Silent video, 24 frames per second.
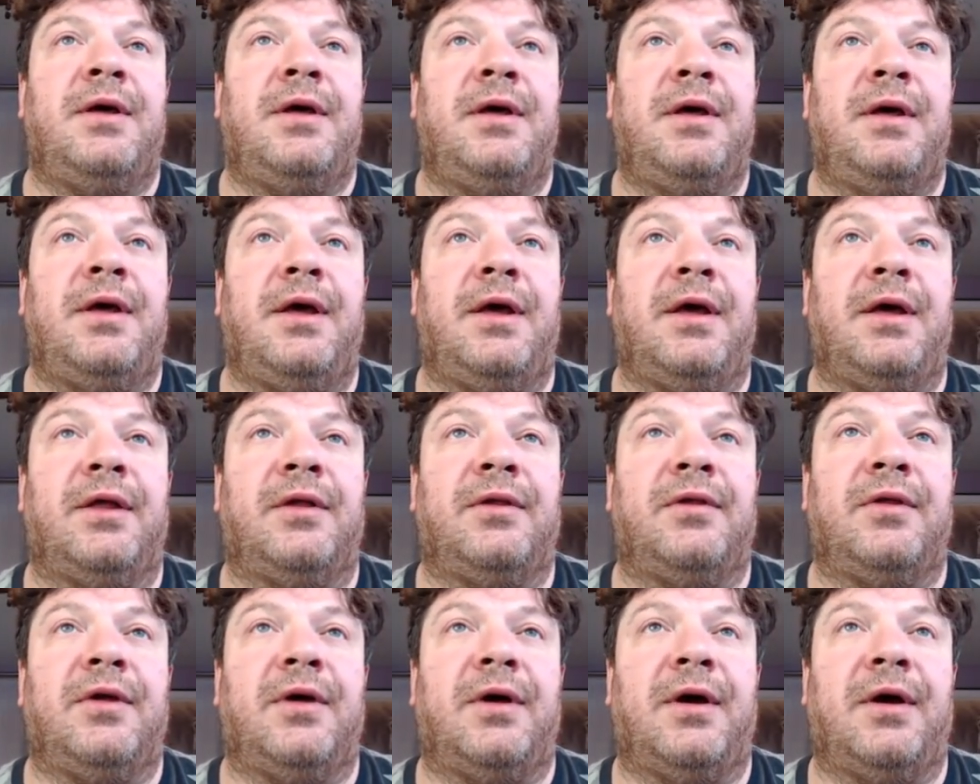
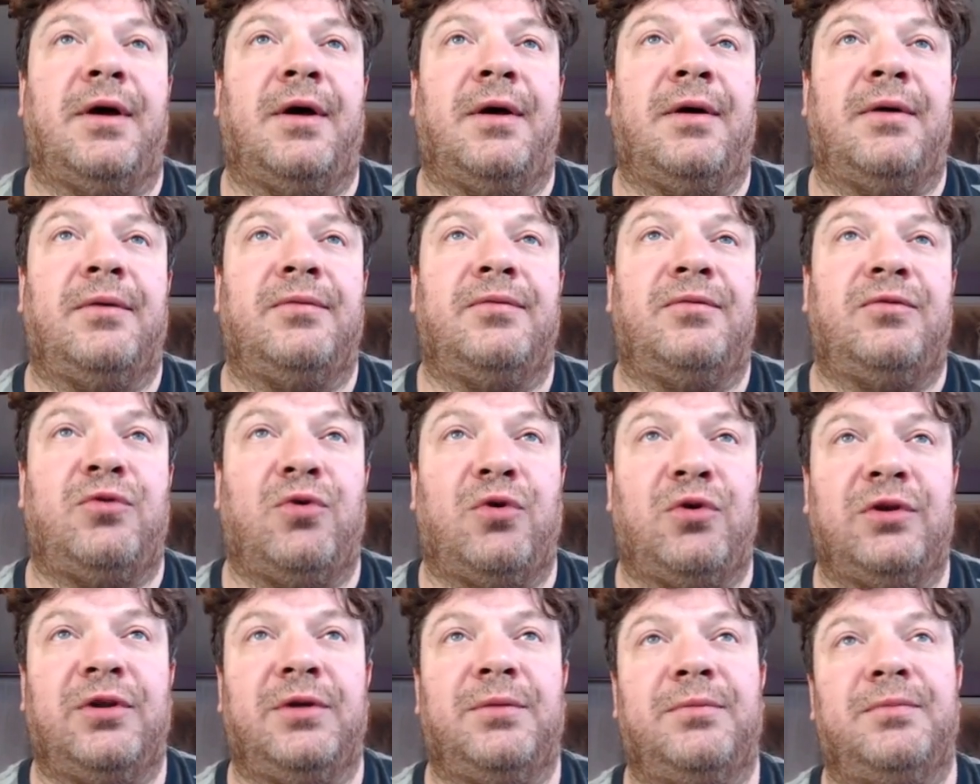and
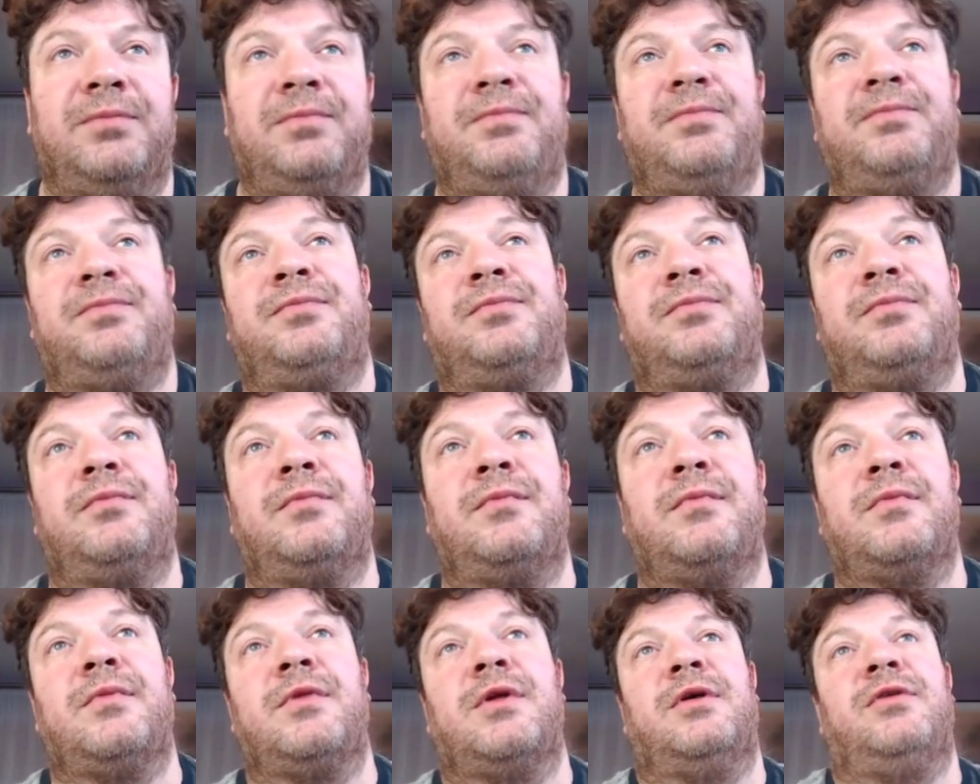told him
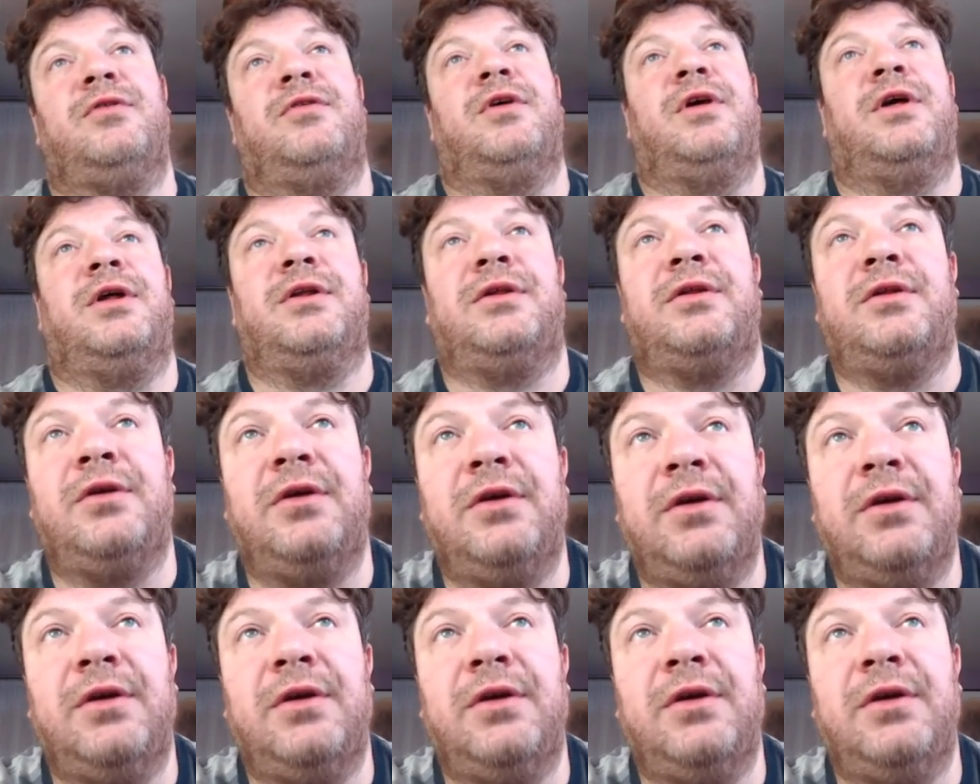that